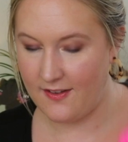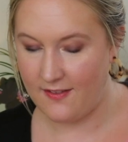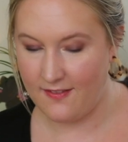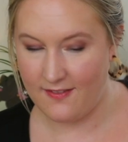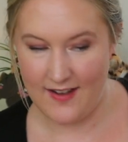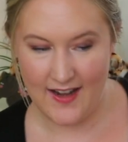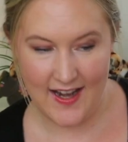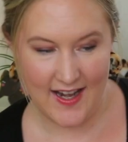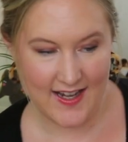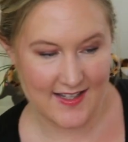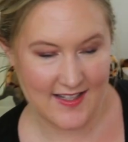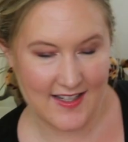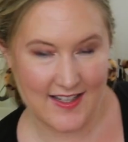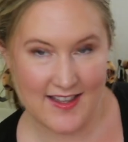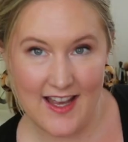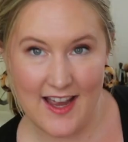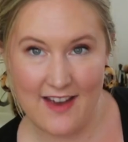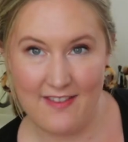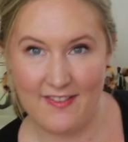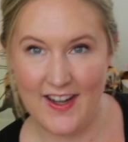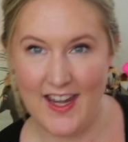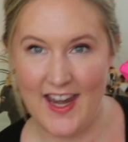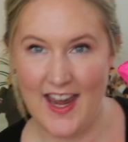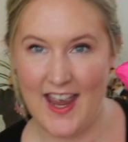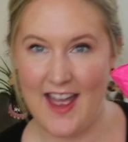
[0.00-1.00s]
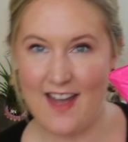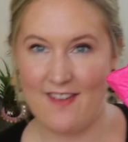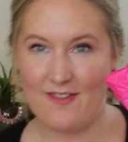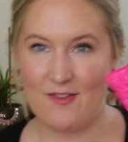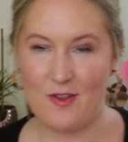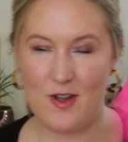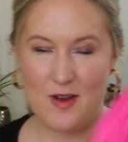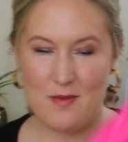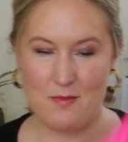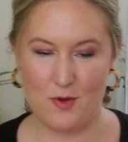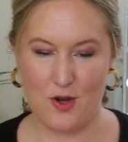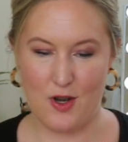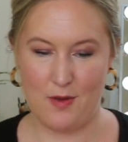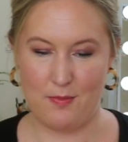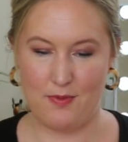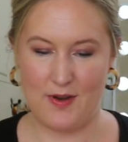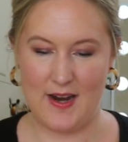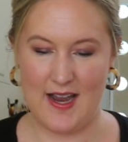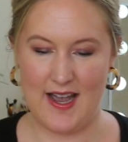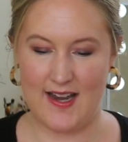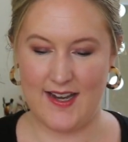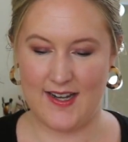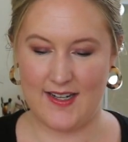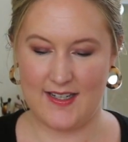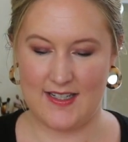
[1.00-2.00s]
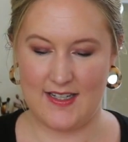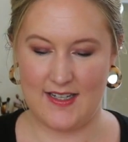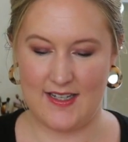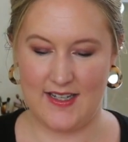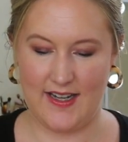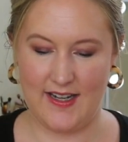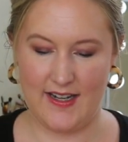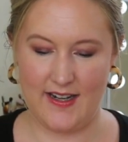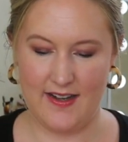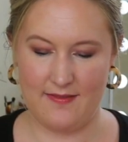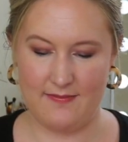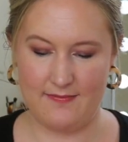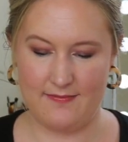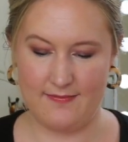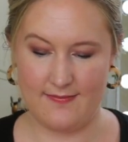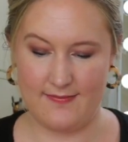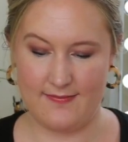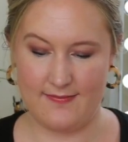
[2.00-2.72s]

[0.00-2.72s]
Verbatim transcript: All right, and then we have one more product in here.